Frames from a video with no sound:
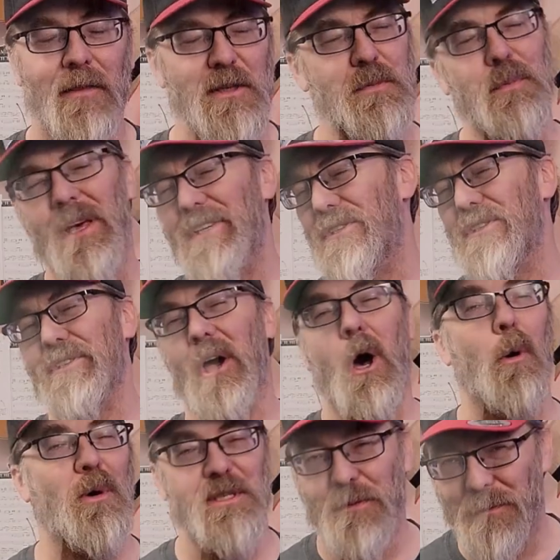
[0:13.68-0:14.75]
This place is
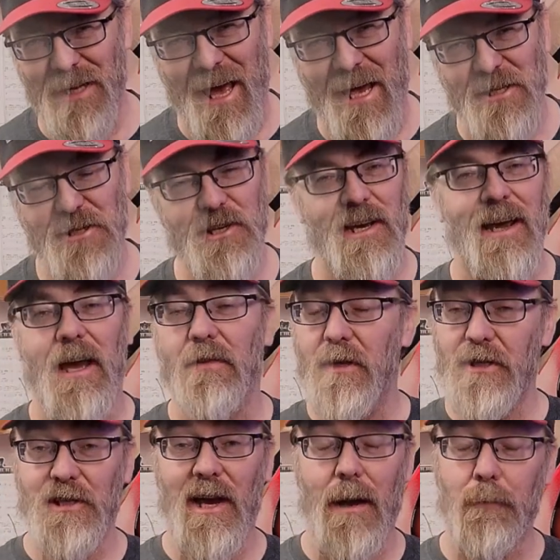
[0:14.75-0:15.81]
always a blast,
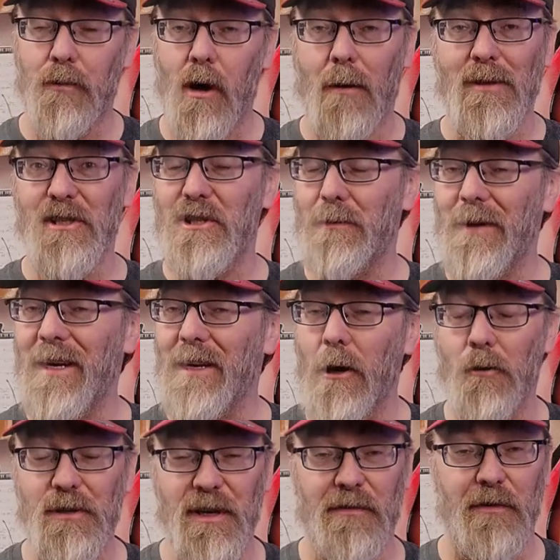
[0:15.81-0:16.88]
and this time promised to be
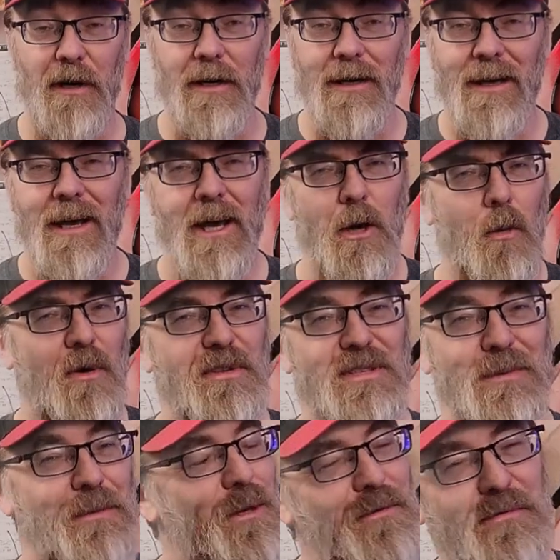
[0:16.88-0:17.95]
no different. With
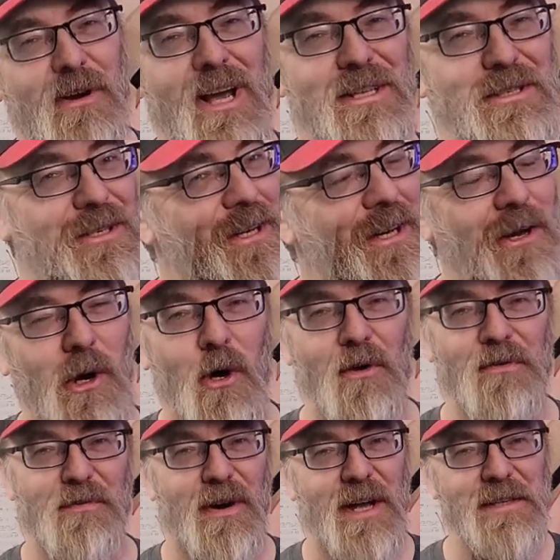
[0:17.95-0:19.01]
some new friends,
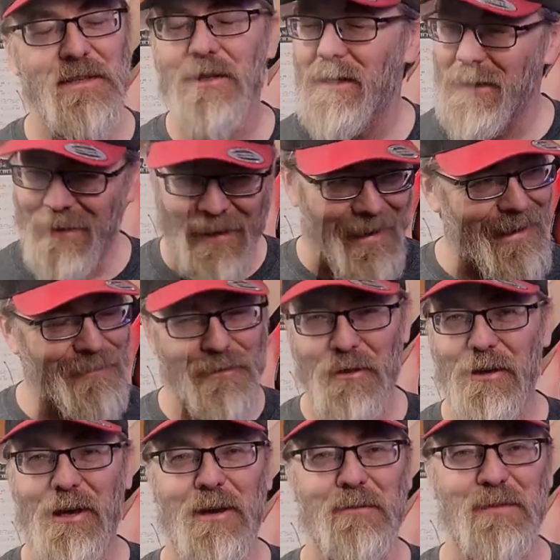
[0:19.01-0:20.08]
old friends, and
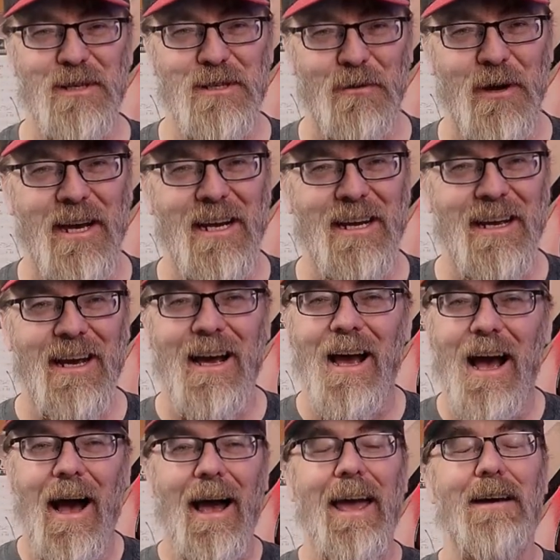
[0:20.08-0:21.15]
everything in between,
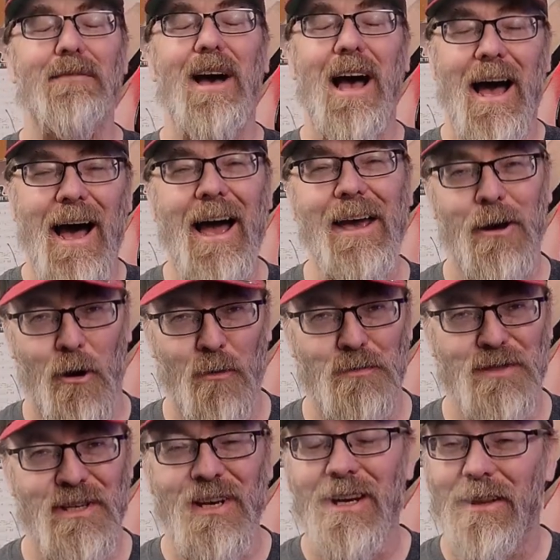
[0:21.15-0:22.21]
I have high
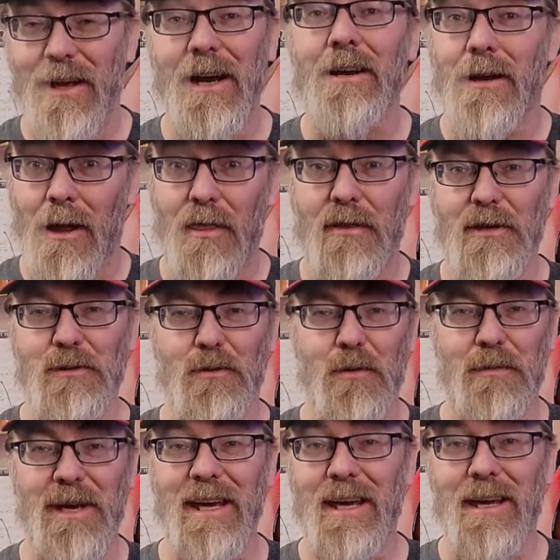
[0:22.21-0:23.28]
hopes that this
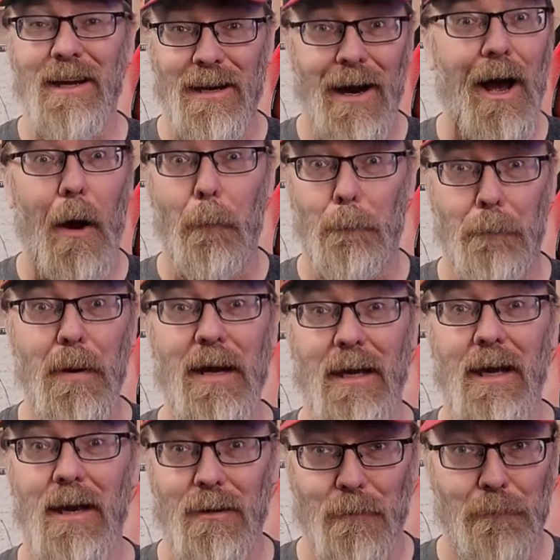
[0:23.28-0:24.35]
would be a
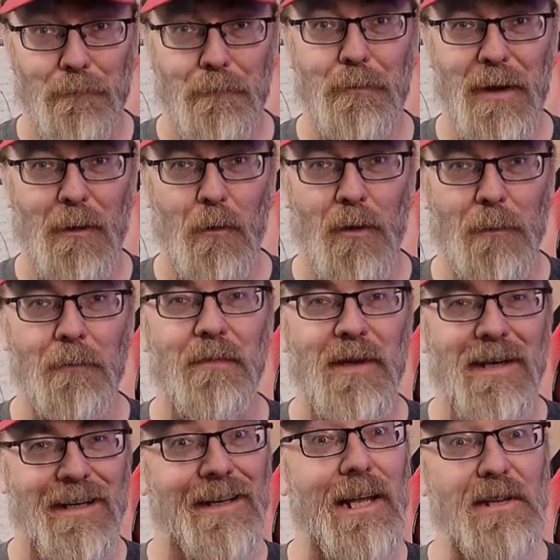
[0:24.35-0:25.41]
big, big one.
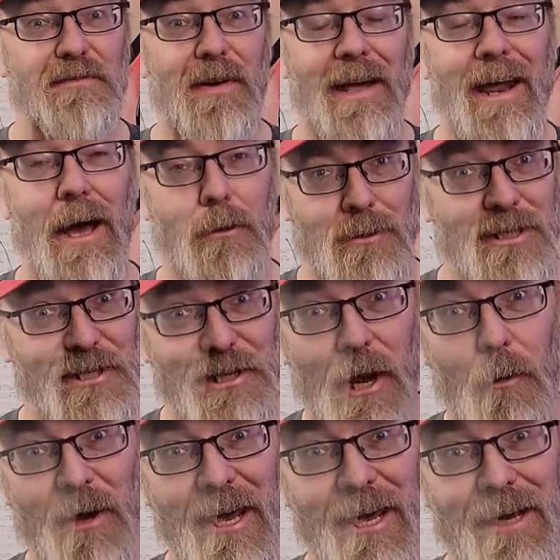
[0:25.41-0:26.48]
Let's find out,
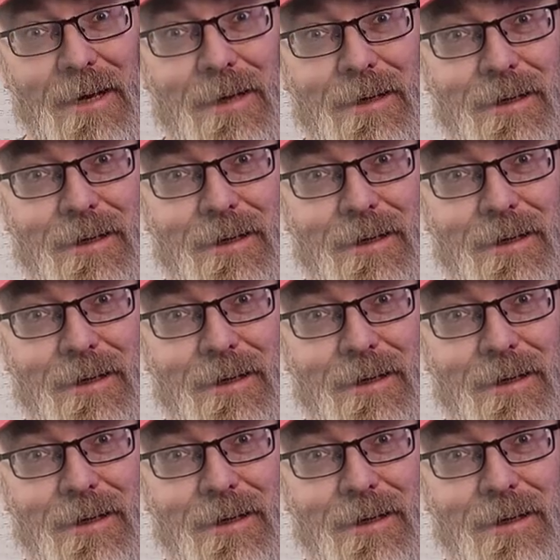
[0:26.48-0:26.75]
shall we?